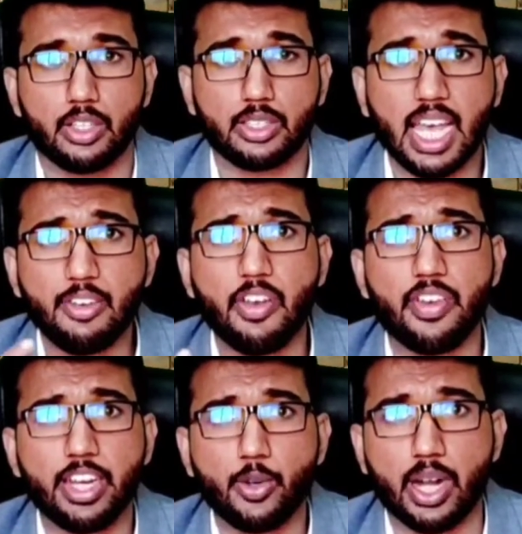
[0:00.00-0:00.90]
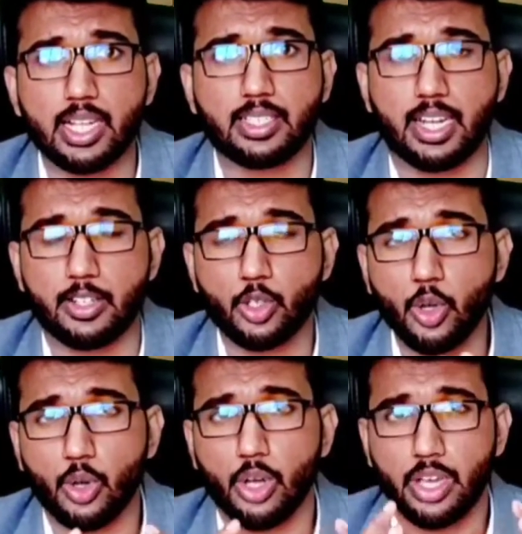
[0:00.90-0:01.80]
That way we need to understand.
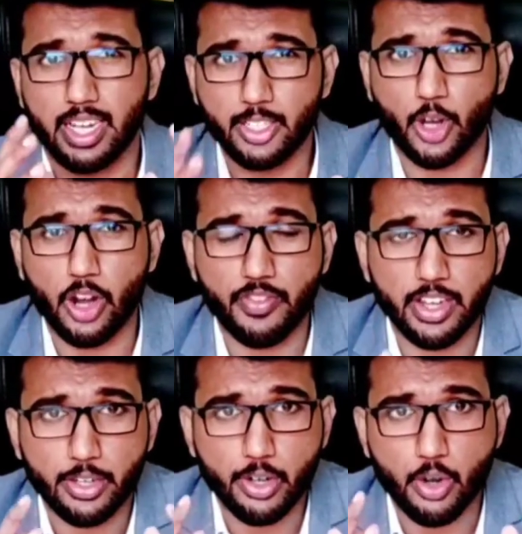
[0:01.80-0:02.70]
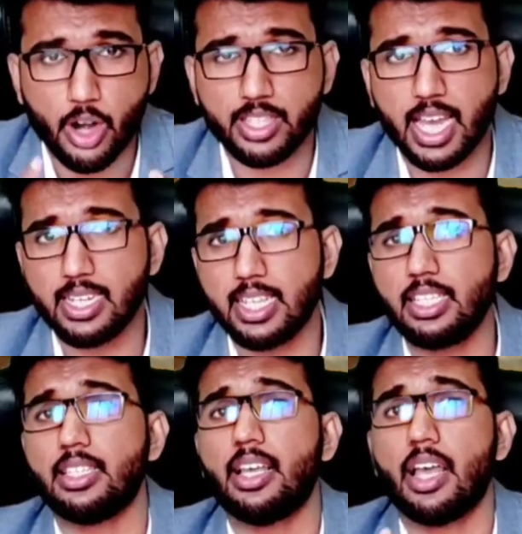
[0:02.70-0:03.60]
So in short, we need to note that
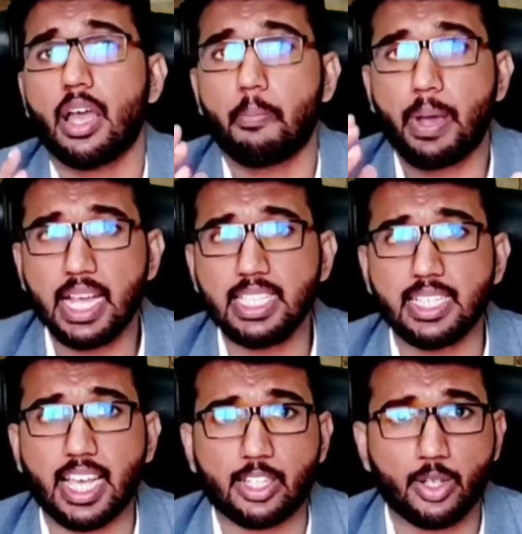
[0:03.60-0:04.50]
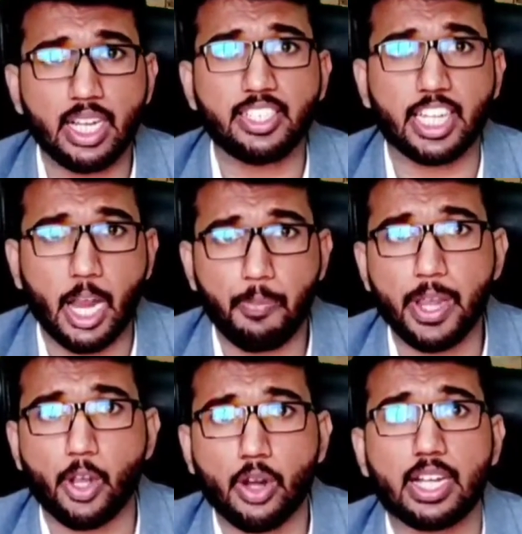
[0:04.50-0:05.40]
this base is actually
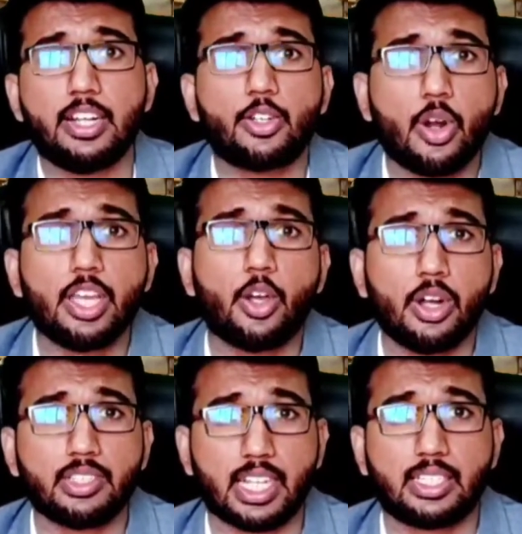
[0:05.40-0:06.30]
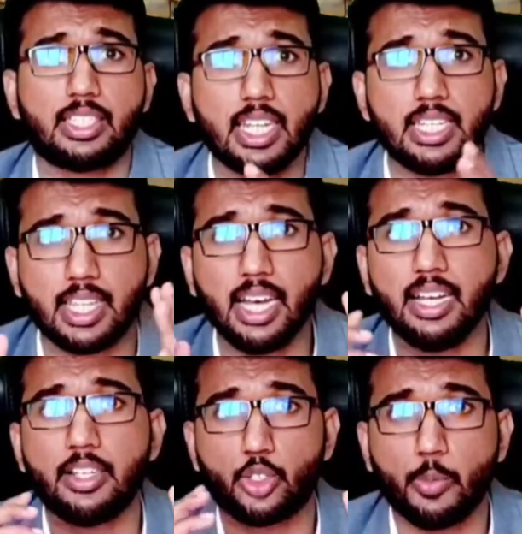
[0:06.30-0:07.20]
shaping or controlling or structuring
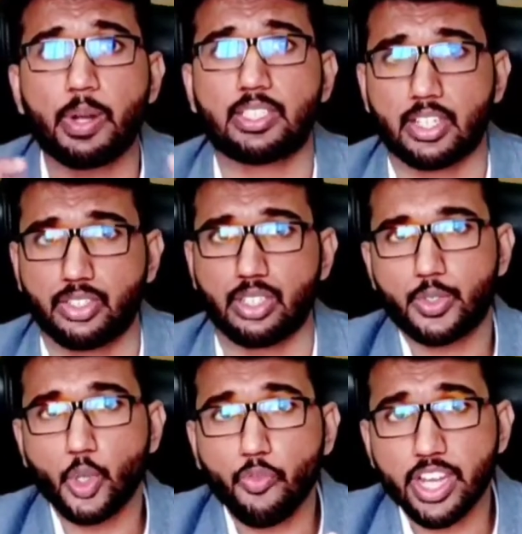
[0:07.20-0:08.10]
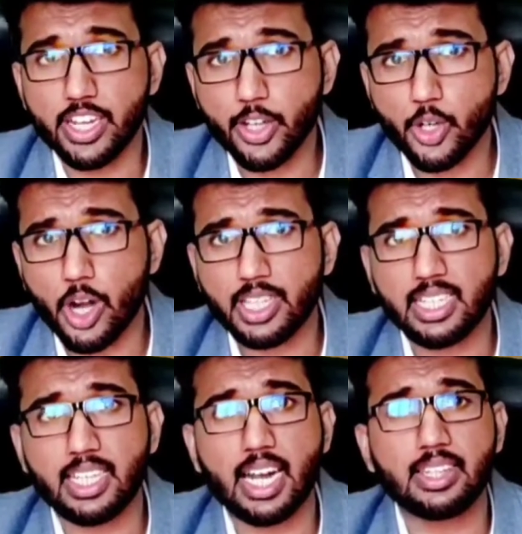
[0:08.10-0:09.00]
the superstructure. So we need to note
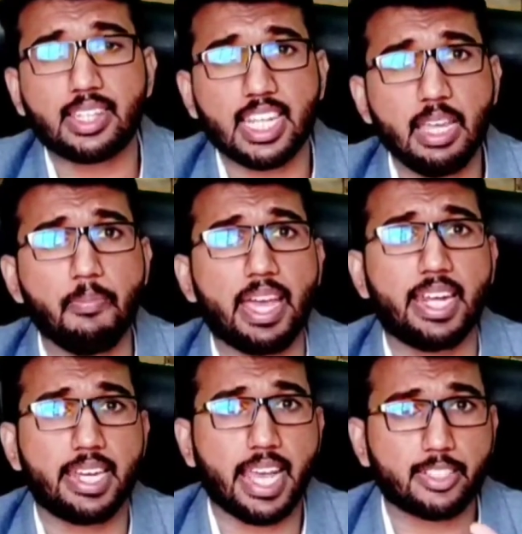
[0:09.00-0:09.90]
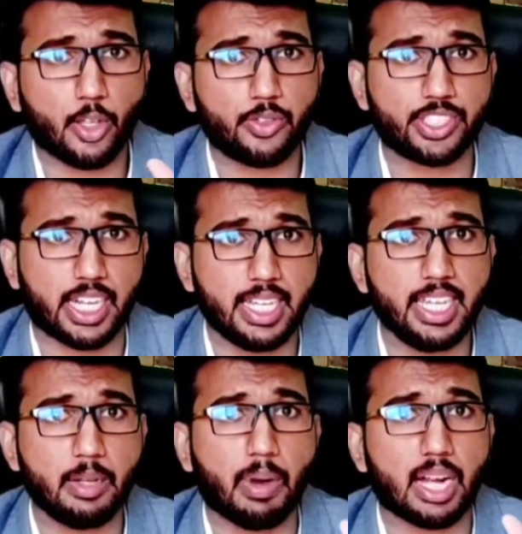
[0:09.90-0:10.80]
that there are three main areas of
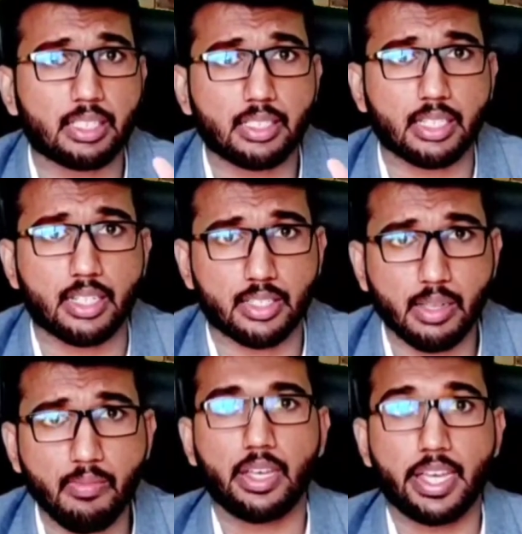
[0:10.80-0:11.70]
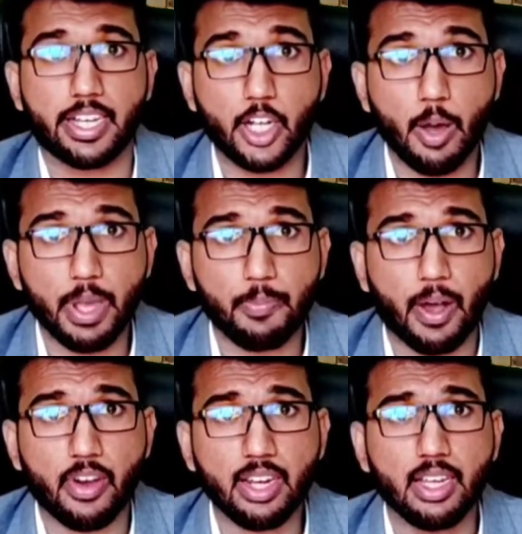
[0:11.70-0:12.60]
study in Marxist criticism: economic
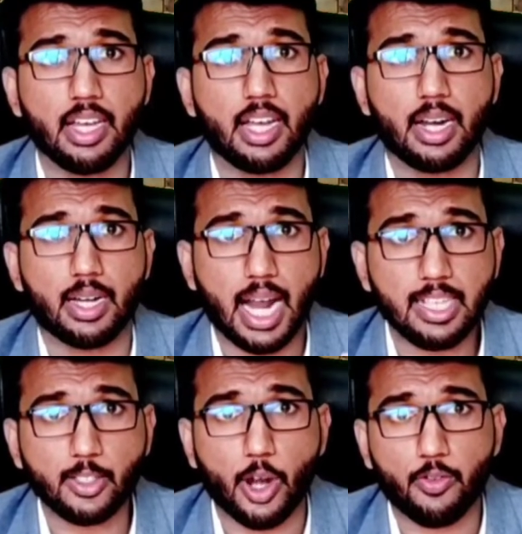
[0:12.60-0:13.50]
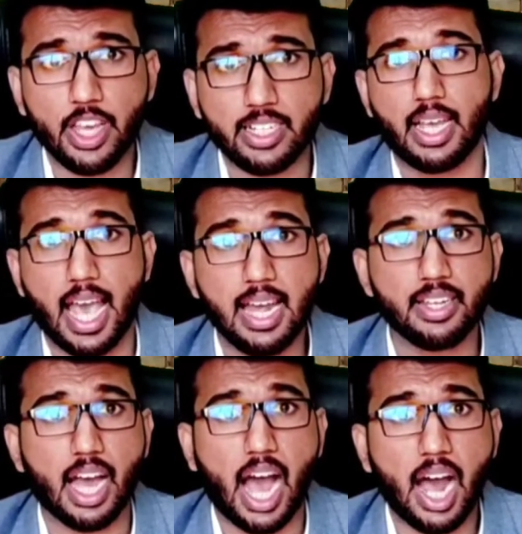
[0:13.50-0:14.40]
power, class conflict,
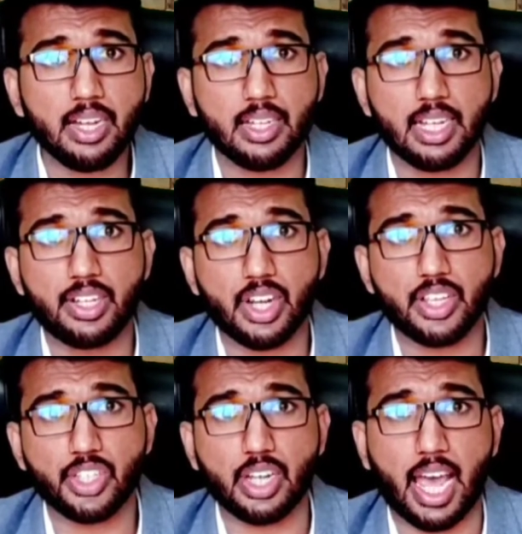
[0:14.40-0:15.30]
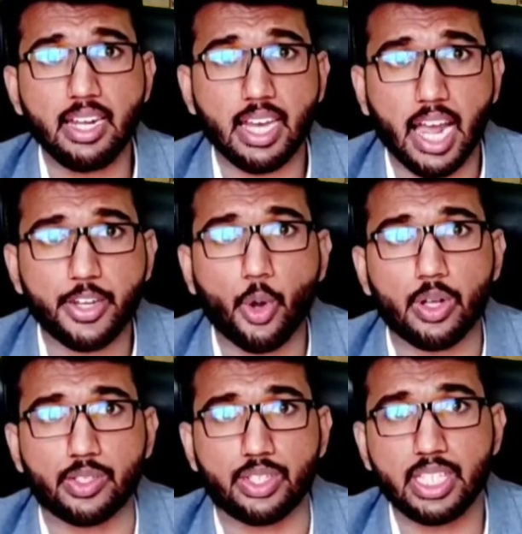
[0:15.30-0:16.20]
and art, literature and
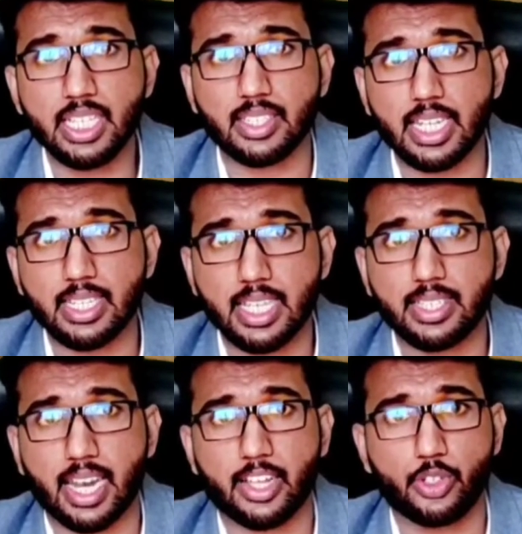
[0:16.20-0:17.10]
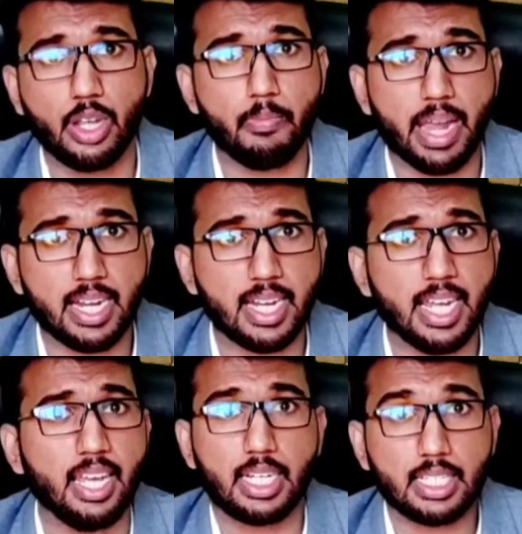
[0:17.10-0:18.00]
ideology. These three things are actually
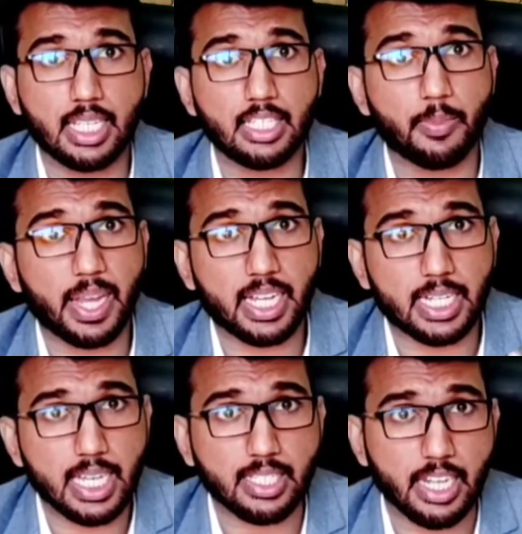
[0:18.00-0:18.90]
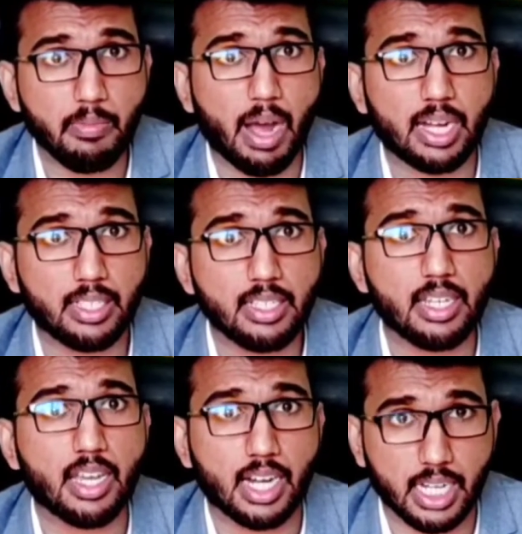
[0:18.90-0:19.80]
mainly discussed by critics in
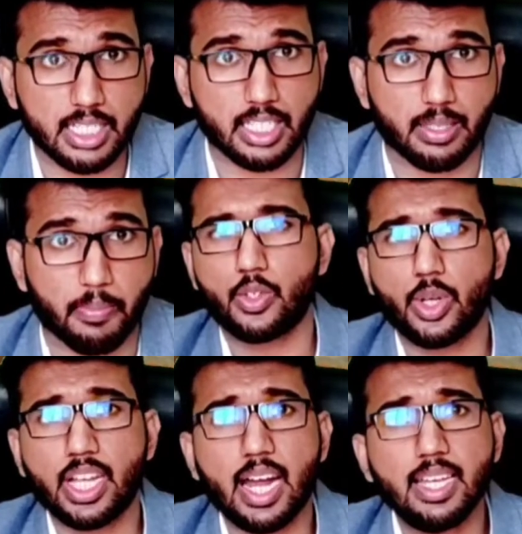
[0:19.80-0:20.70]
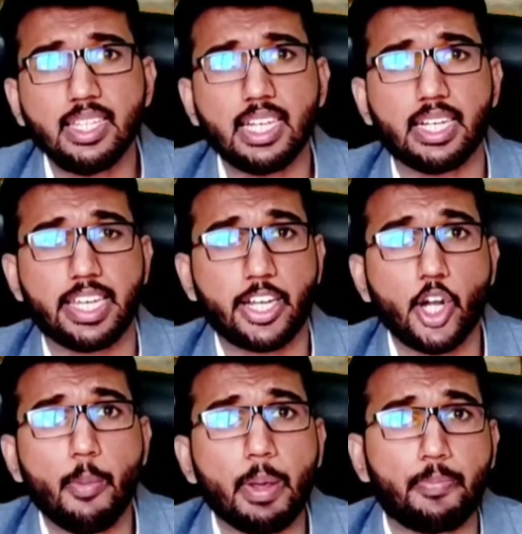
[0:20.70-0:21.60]
Marxist criticism. So regarding the
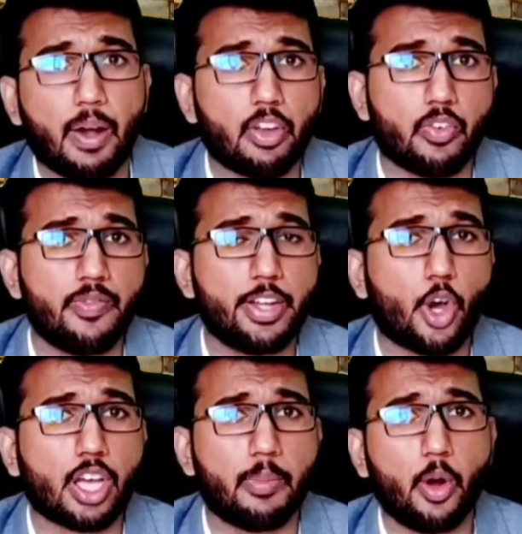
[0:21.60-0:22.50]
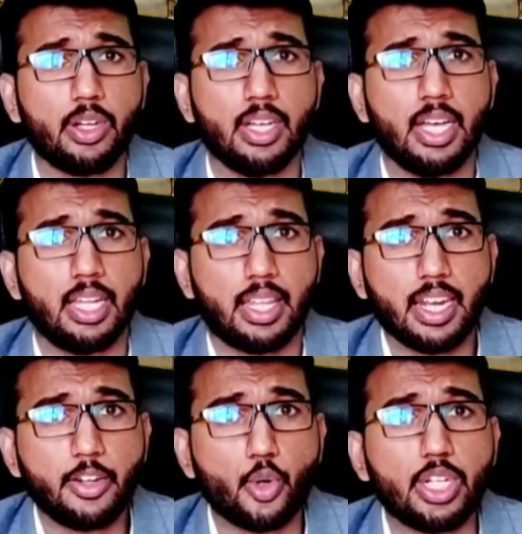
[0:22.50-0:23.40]
economic power, when we talk about,
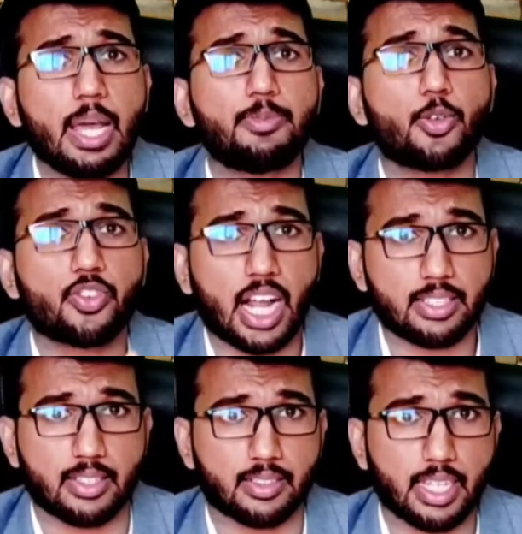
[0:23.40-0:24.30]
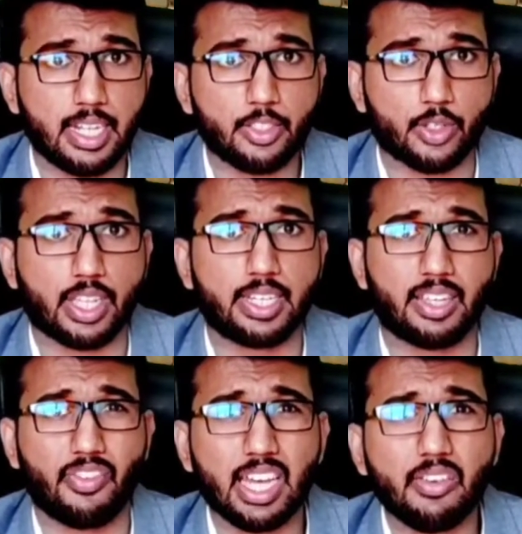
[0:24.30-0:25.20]
there are two types of classes in a
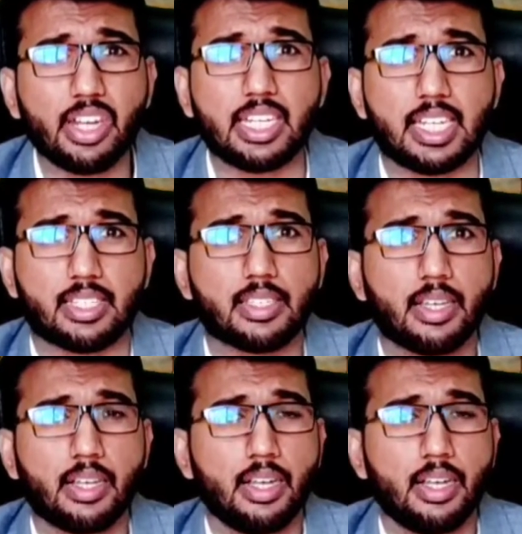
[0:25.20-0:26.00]
society wherever it is.